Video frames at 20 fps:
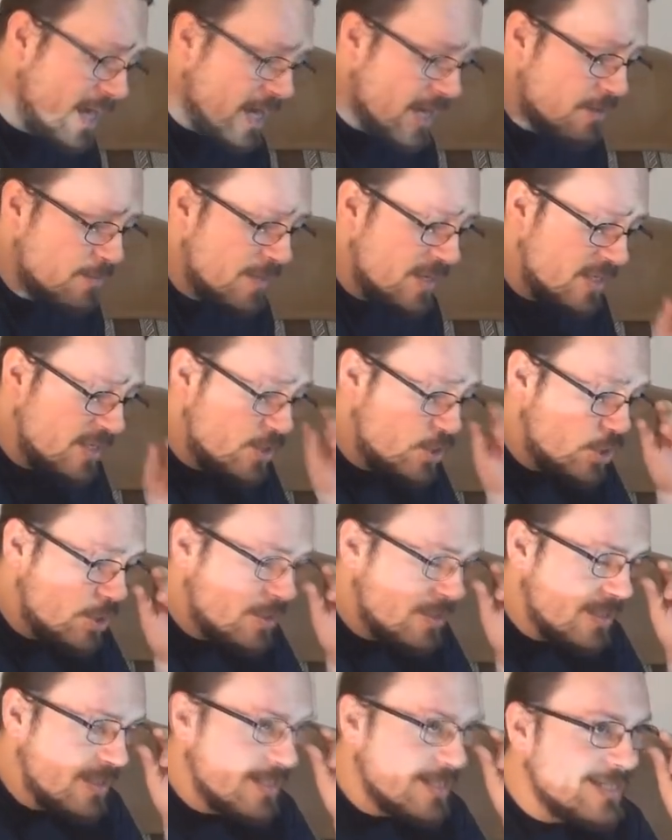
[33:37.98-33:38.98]
Anyway, the
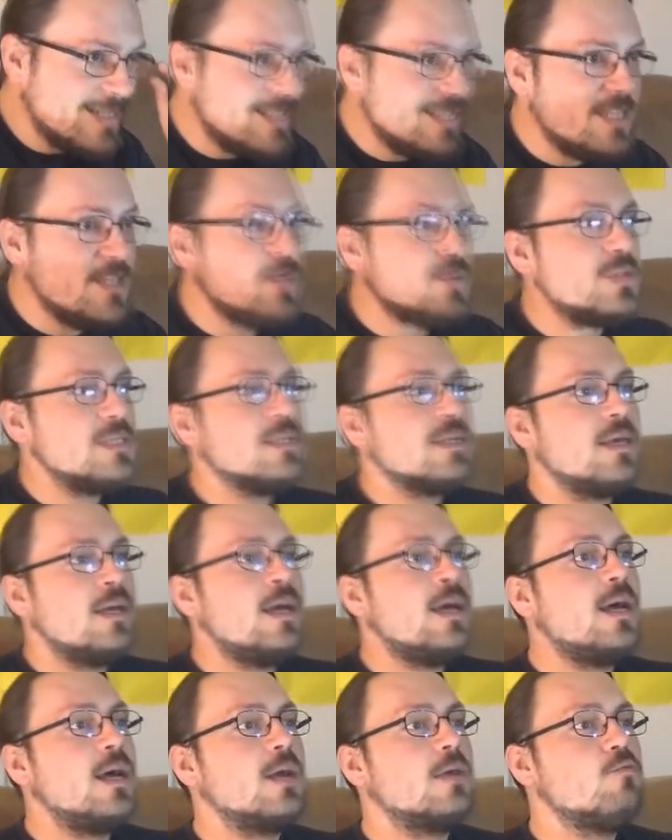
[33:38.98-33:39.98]
journal continues,
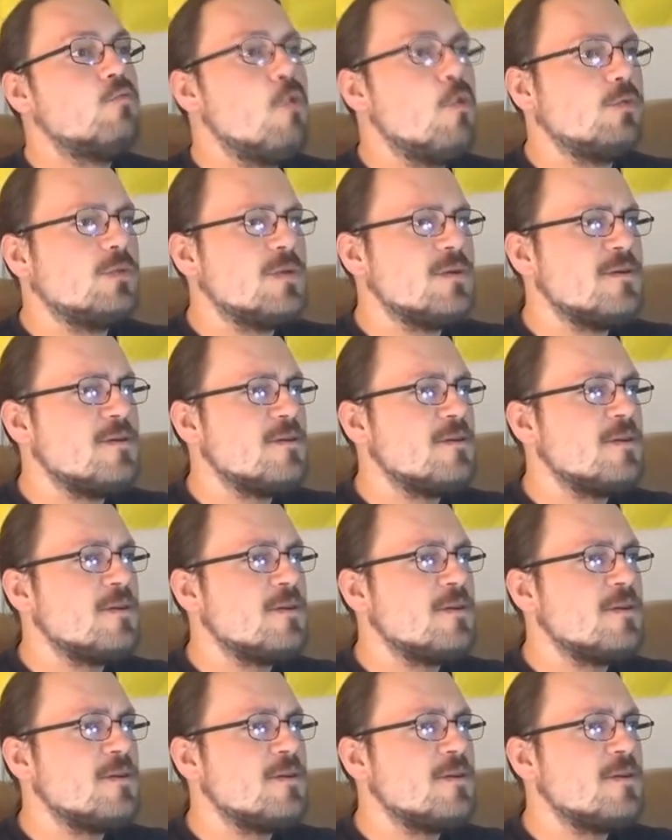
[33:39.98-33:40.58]
quote,